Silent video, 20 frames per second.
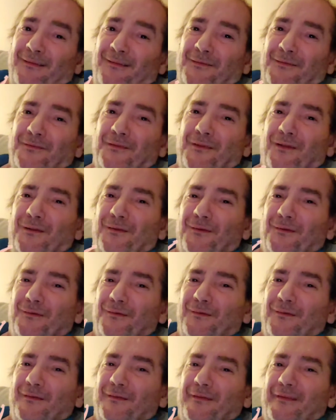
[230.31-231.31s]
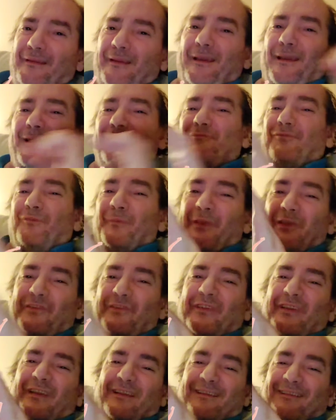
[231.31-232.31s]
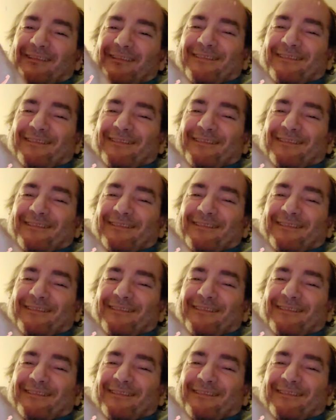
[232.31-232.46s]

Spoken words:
So, yay for Michigan.